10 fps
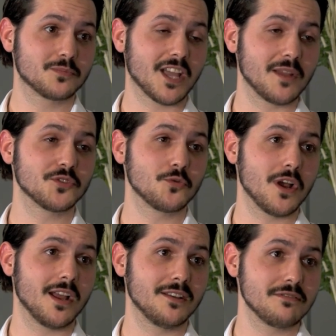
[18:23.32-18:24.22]
times
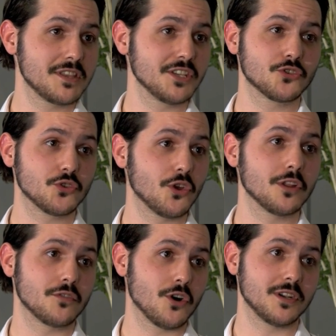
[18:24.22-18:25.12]
where things could not
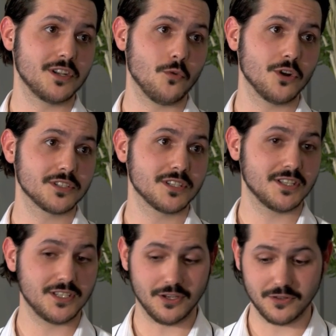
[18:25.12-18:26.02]
have gone any worse.
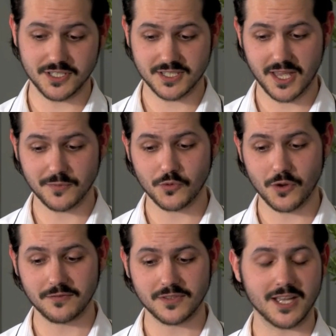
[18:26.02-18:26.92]
You know, there's times
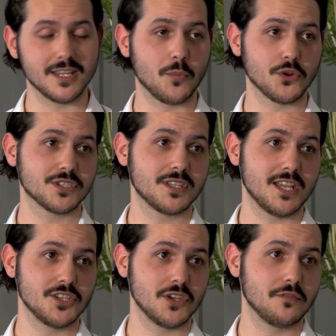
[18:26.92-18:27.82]
where I've died up on
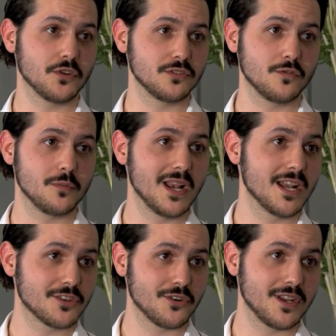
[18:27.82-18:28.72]
stage in front of the
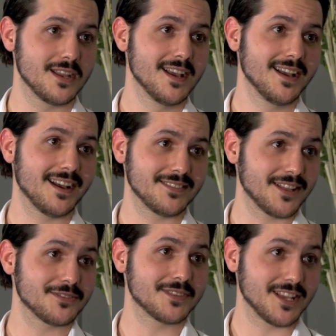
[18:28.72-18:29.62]
military, and
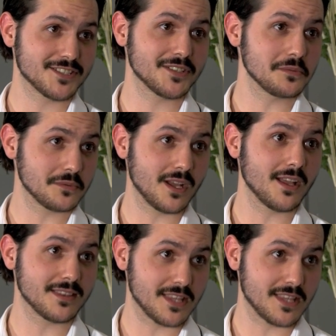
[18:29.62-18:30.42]
that's a